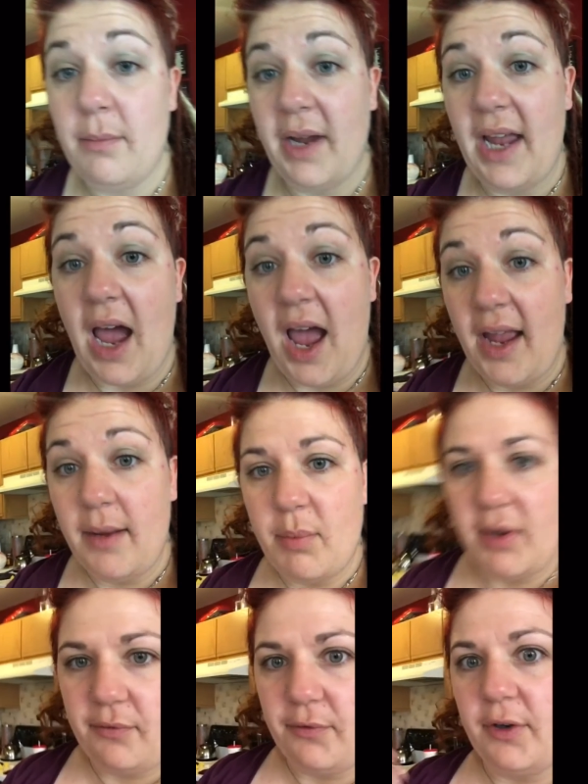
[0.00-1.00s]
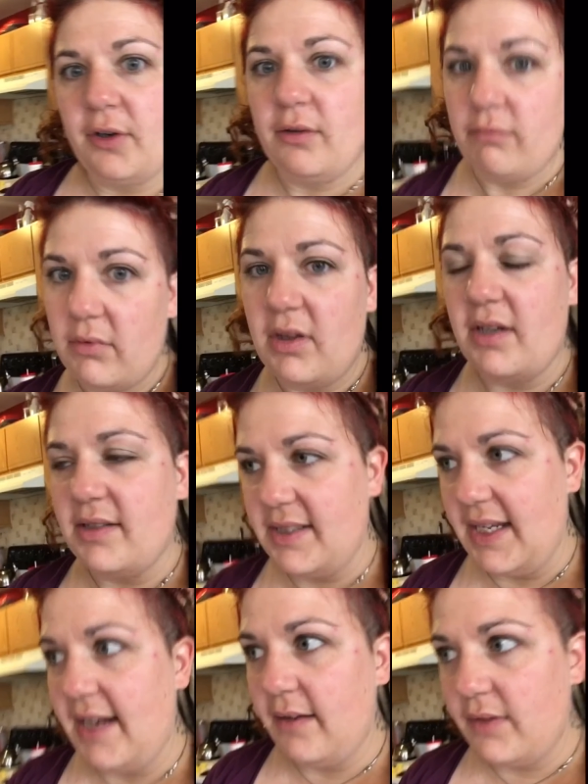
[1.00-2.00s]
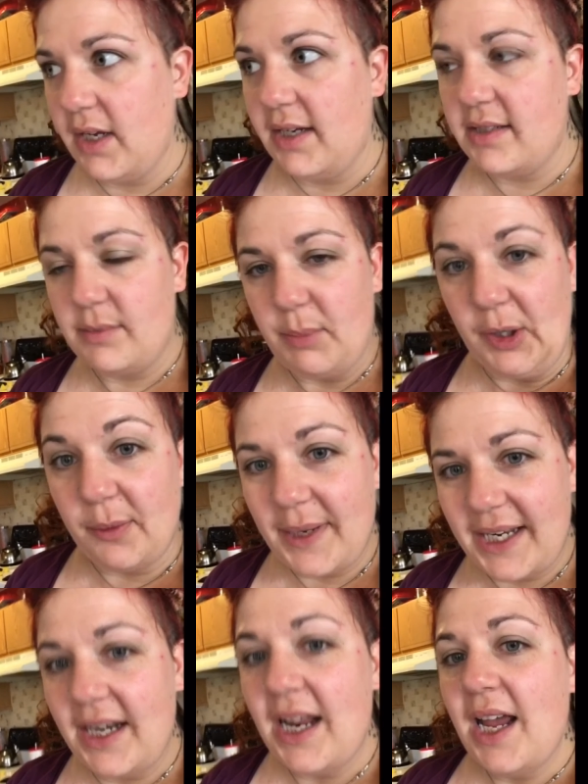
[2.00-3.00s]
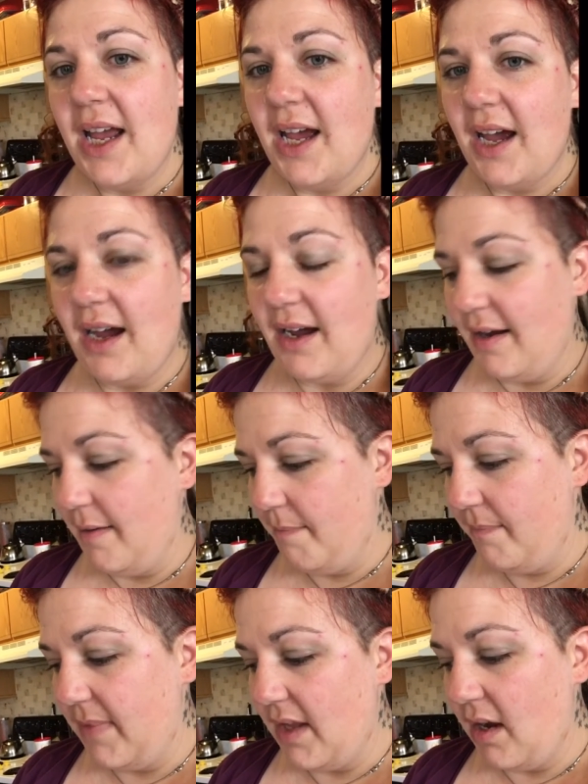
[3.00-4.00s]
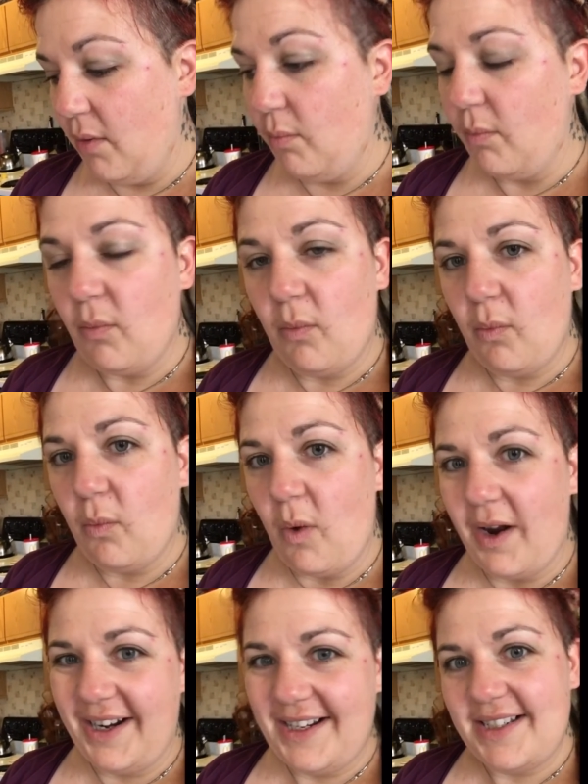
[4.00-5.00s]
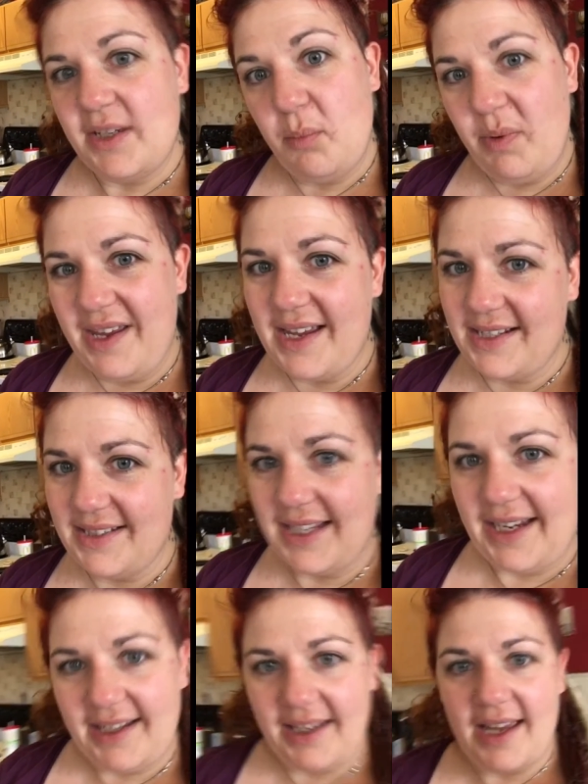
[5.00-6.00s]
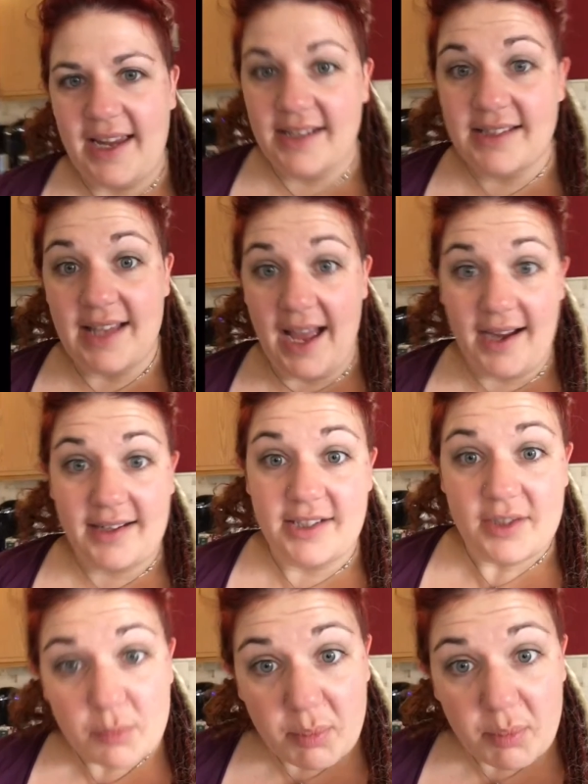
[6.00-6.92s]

by eye, but for the sake of the experiment, I wanted to be as like exact as